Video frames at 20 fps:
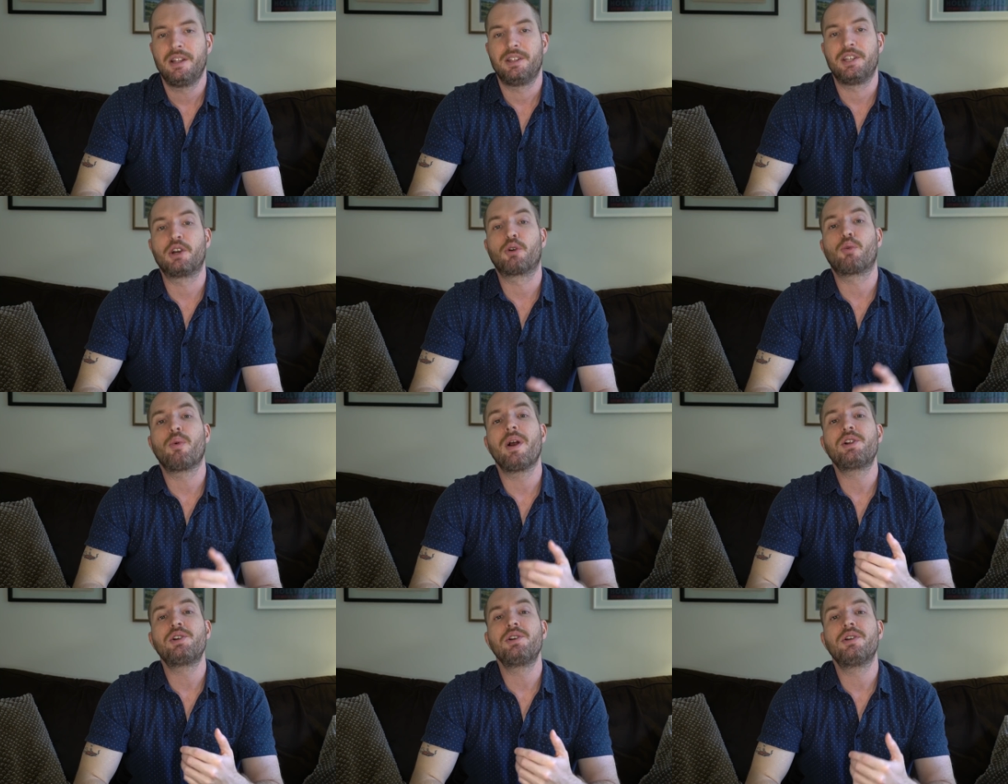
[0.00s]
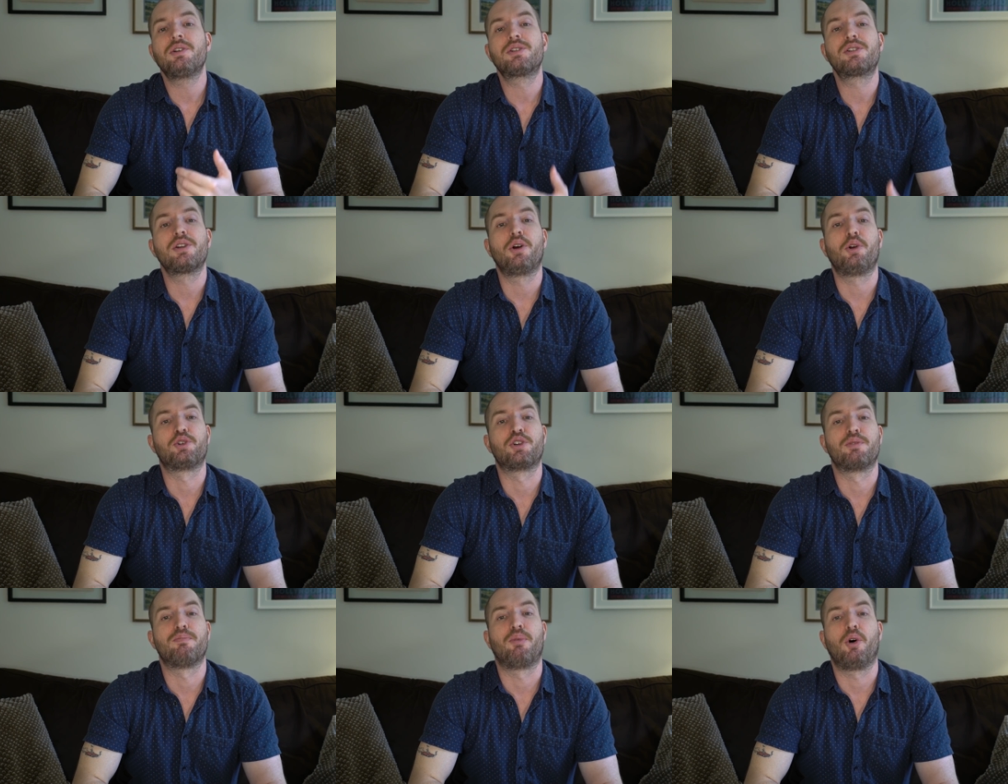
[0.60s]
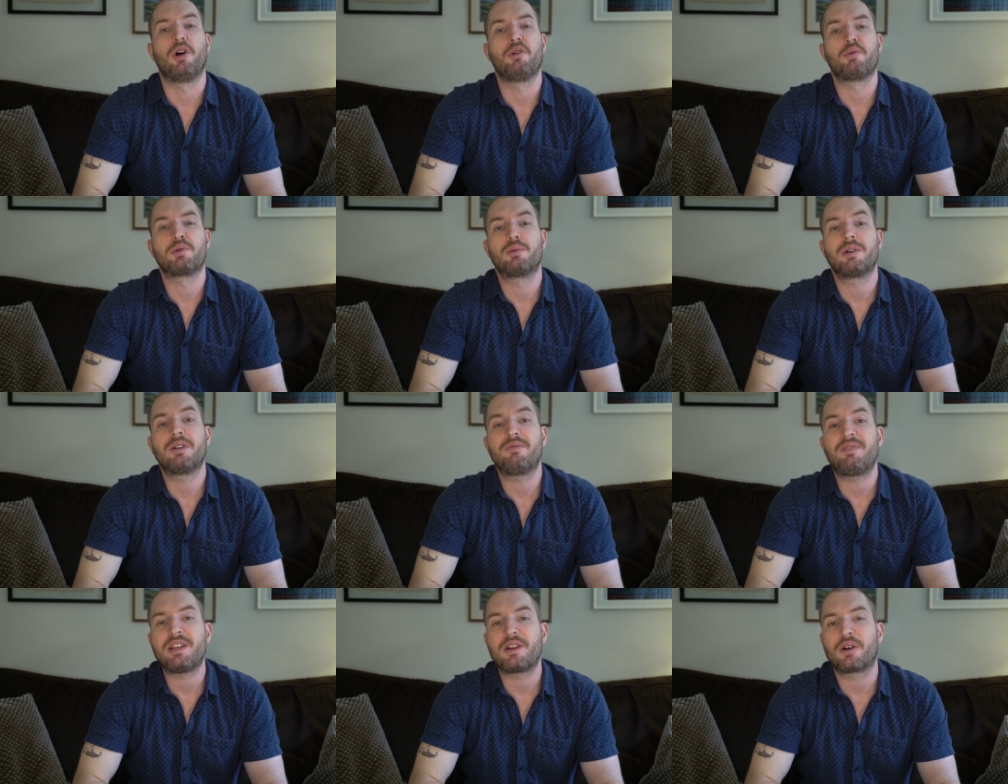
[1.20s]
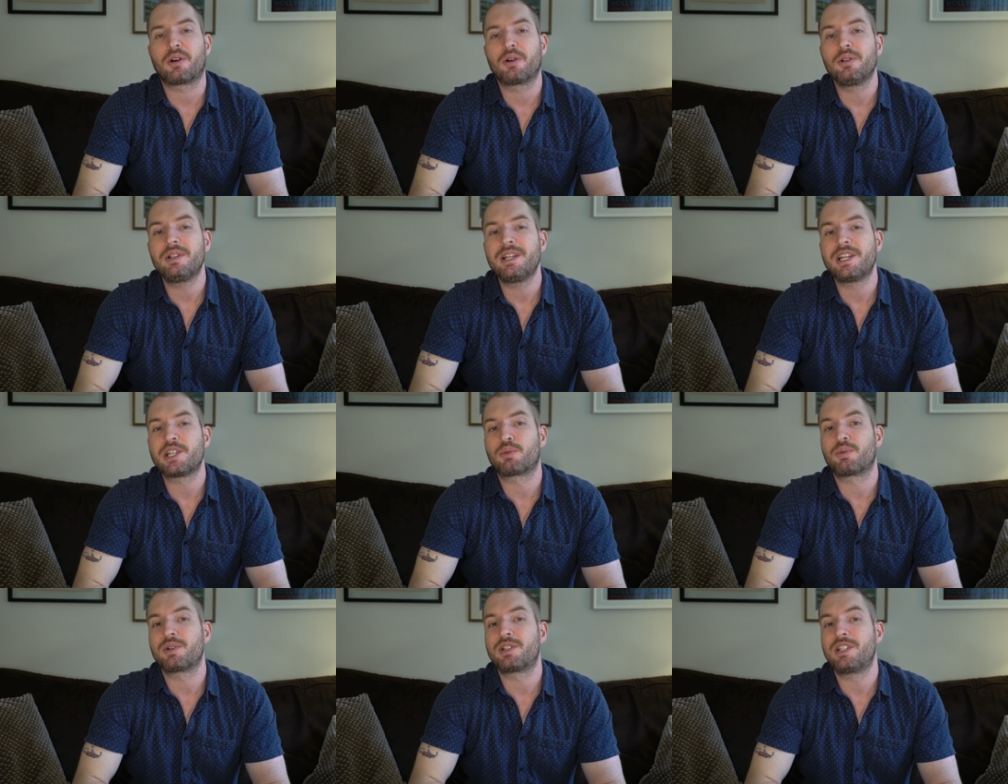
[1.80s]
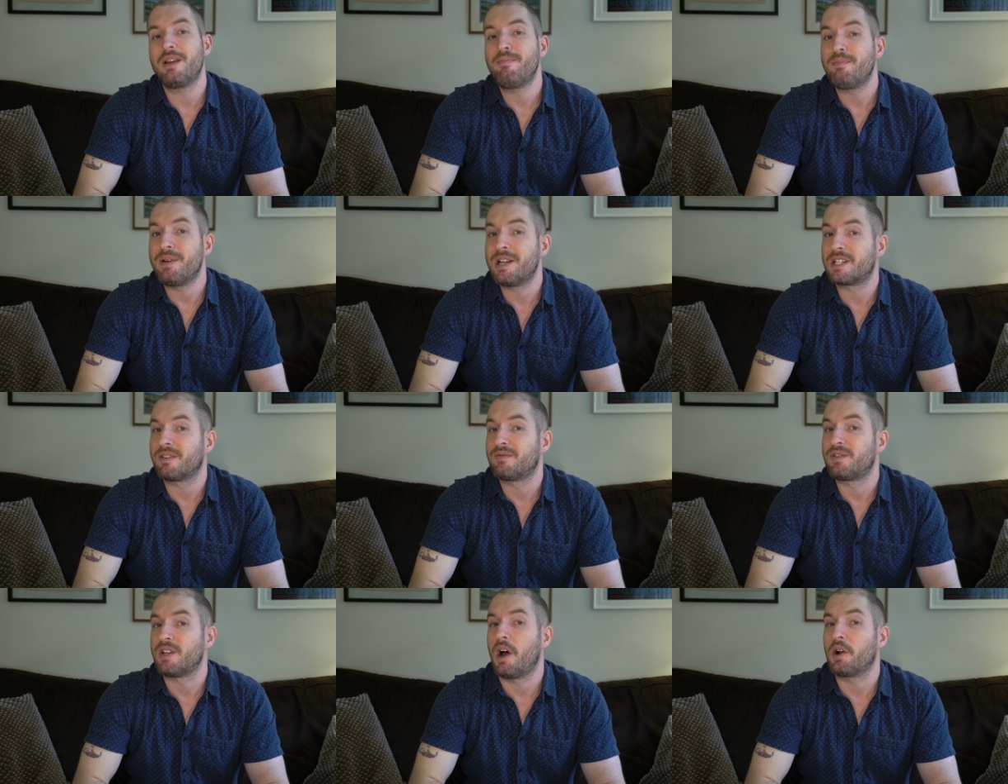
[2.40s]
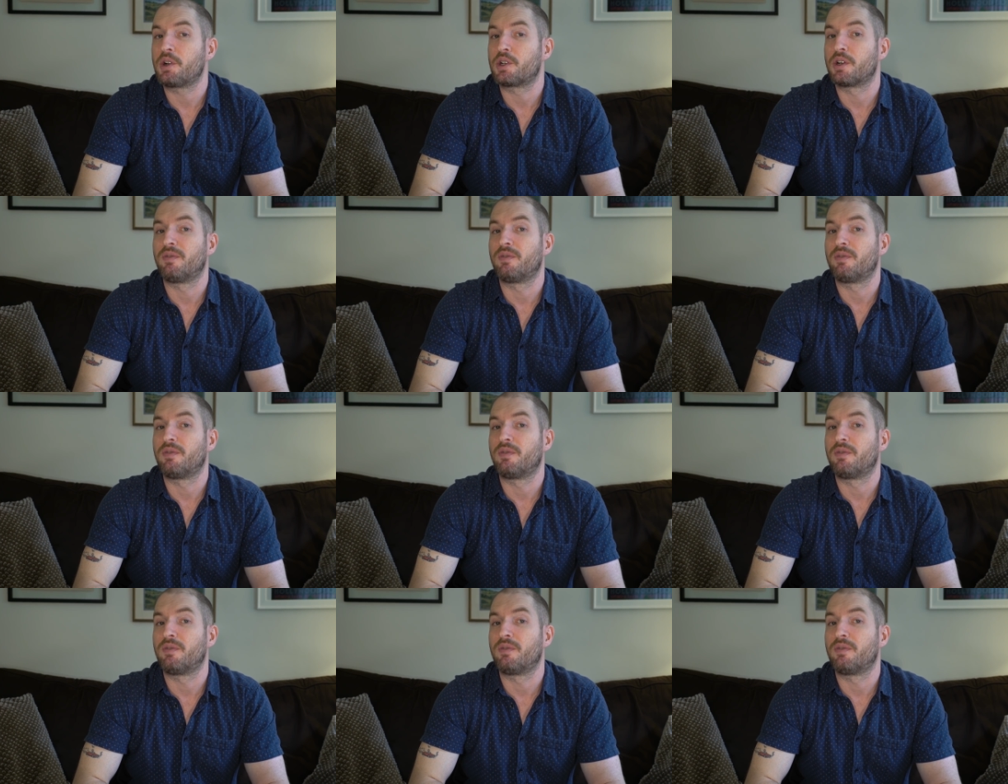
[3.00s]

The original Soldier Boy was one of the earliest recipients of Dr.